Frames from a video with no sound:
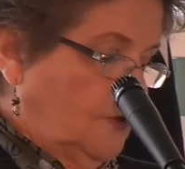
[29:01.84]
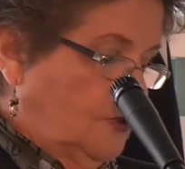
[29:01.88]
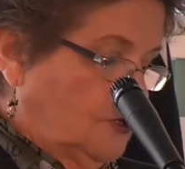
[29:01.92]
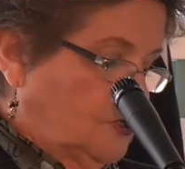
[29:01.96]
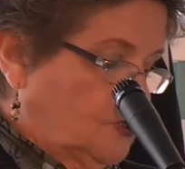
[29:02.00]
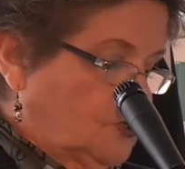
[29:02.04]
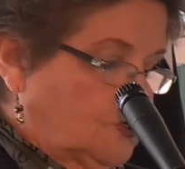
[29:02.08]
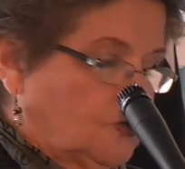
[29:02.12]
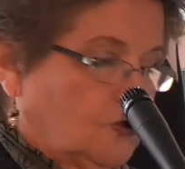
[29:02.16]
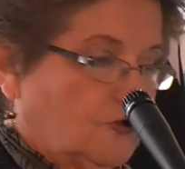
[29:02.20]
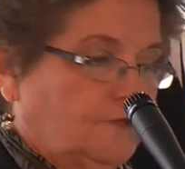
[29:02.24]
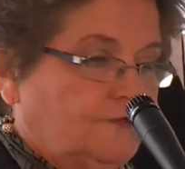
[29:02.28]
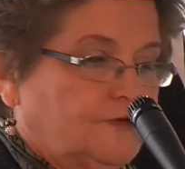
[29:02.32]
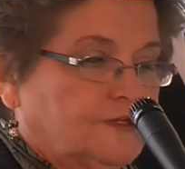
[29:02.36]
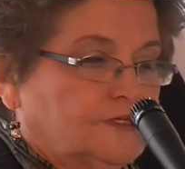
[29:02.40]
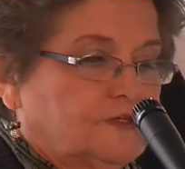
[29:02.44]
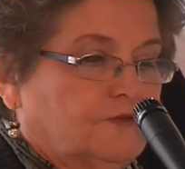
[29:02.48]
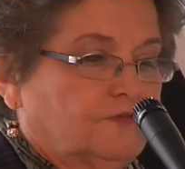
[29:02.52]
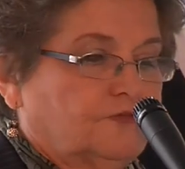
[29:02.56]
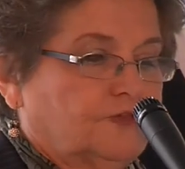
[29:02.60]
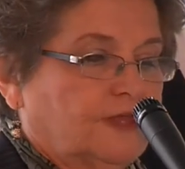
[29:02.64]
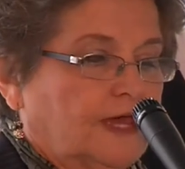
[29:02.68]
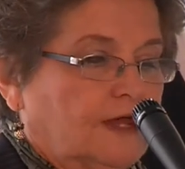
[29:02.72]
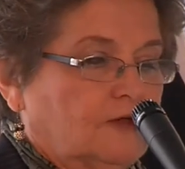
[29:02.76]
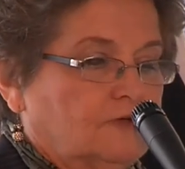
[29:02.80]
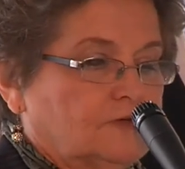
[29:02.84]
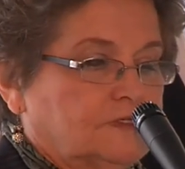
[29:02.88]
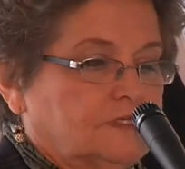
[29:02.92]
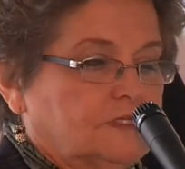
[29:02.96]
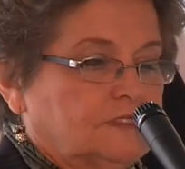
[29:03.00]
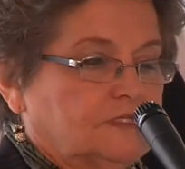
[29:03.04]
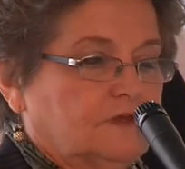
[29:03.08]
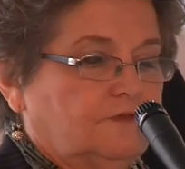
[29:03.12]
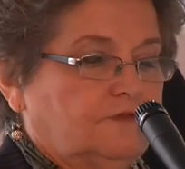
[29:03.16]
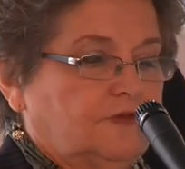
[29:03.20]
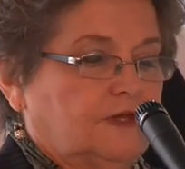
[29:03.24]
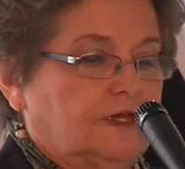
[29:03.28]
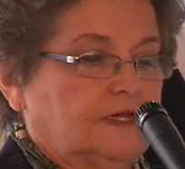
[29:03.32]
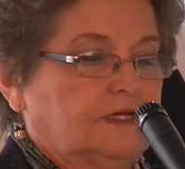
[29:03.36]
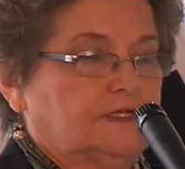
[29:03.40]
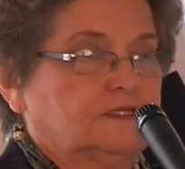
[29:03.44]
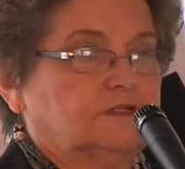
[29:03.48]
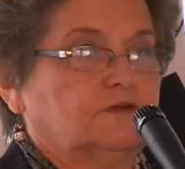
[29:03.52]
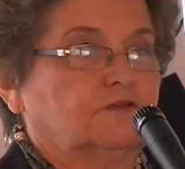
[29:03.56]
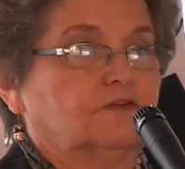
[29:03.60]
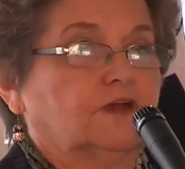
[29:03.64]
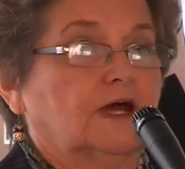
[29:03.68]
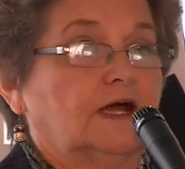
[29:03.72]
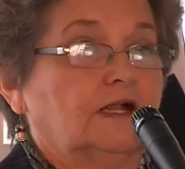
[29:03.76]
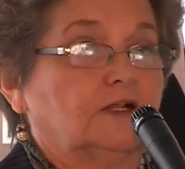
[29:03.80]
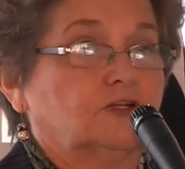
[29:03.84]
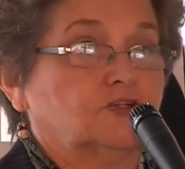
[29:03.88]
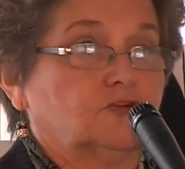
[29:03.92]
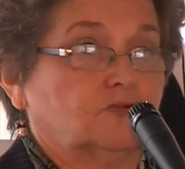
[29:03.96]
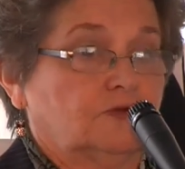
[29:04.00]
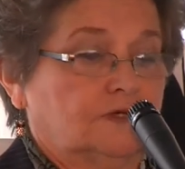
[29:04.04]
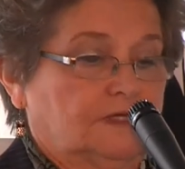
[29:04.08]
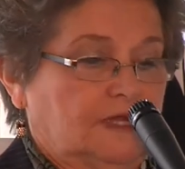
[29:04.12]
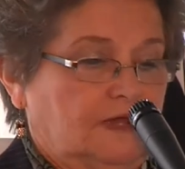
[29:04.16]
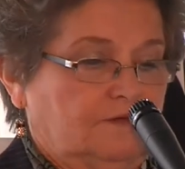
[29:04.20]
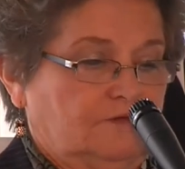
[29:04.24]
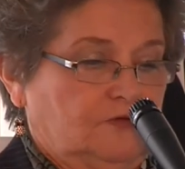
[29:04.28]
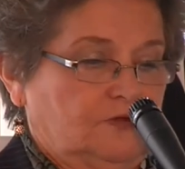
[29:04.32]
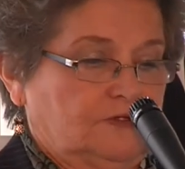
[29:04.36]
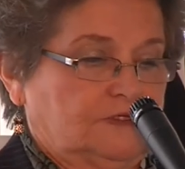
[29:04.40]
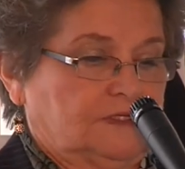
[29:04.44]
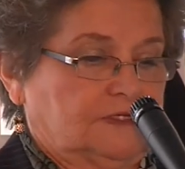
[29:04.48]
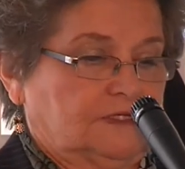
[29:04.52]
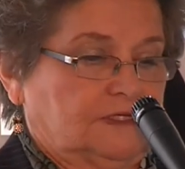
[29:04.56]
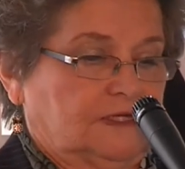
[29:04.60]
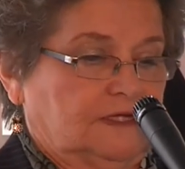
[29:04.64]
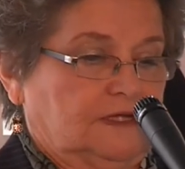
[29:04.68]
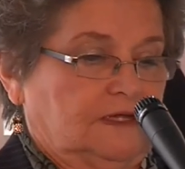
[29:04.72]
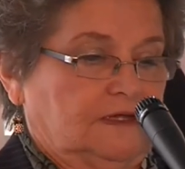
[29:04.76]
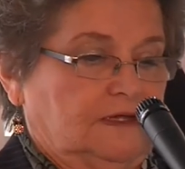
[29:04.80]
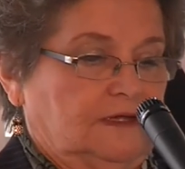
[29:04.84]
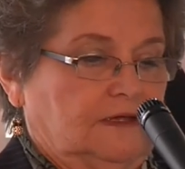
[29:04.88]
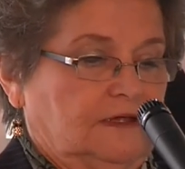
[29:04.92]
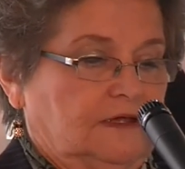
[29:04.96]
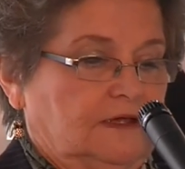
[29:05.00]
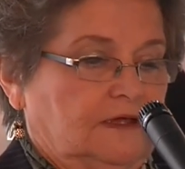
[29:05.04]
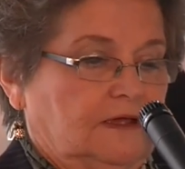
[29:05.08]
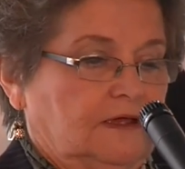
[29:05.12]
over the surface of thousands of years of cultural diversity.